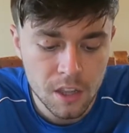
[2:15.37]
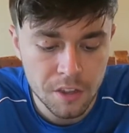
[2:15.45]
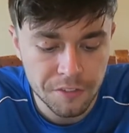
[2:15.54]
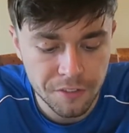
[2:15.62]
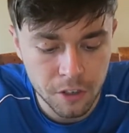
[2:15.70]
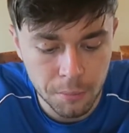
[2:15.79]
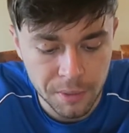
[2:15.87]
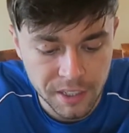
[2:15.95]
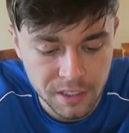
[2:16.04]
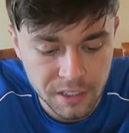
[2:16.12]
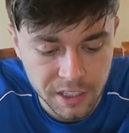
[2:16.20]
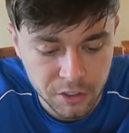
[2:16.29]

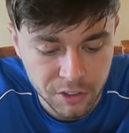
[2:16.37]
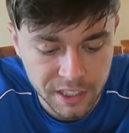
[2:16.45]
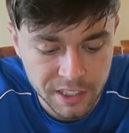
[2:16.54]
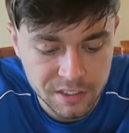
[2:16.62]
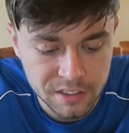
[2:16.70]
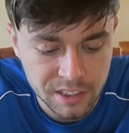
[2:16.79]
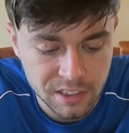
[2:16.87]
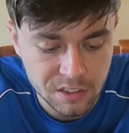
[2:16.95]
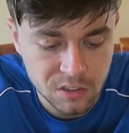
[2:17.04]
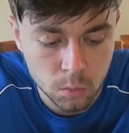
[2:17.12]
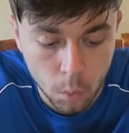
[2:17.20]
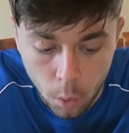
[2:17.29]
The ingredients
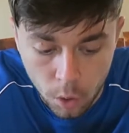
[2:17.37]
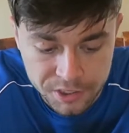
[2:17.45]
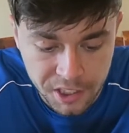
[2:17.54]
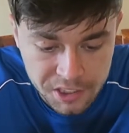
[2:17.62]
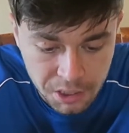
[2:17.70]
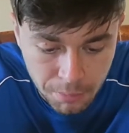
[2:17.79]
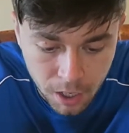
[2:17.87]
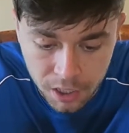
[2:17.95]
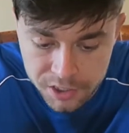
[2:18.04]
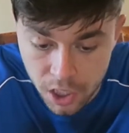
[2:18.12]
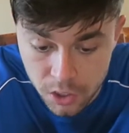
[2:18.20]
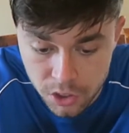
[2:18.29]
is water,
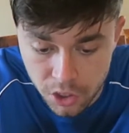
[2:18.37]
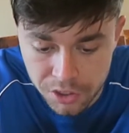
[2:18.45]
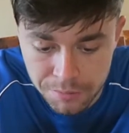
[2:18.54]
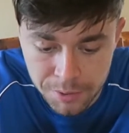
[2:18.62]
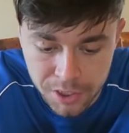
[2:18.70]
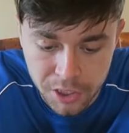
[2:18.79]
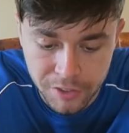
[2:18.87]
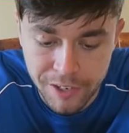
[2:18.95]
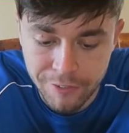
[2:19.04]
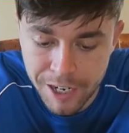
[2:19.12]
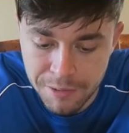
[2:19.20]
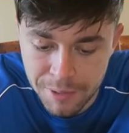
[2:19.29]
tomatoes, onion
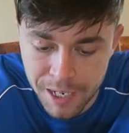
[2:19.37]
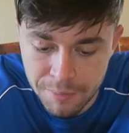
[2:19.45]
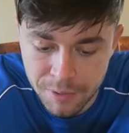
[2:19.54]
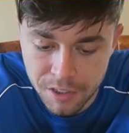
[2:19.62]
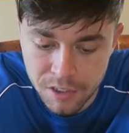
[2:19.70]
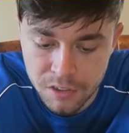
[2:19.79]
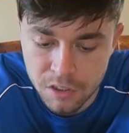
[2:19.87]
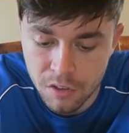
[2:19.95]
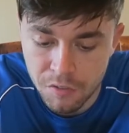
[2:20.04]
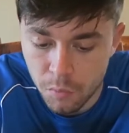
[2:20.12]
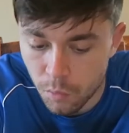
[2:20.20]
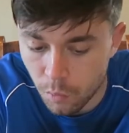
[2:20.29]
puree, red
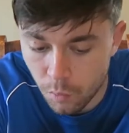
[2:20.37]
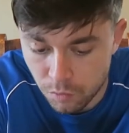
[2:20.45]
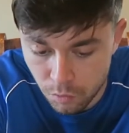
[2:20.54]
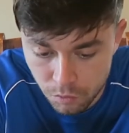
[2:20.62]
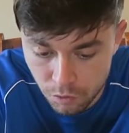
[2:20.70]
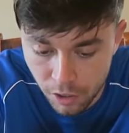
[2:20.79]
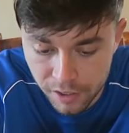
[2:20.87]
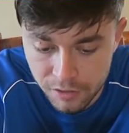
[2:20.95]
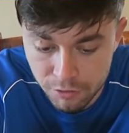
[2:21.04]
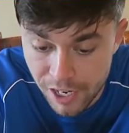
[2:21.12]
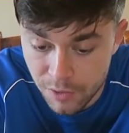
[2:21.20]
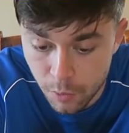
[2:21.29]
peppers,
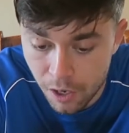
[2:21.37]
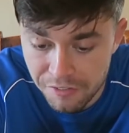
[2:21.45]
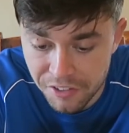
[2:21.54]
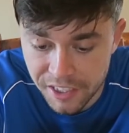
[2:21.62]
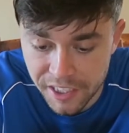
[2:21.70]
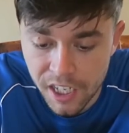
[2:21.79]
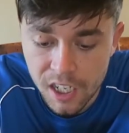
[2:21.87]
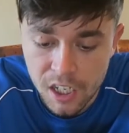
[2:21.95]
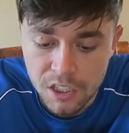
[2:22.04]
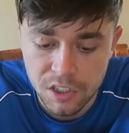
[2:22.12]
right, red wine vinegar.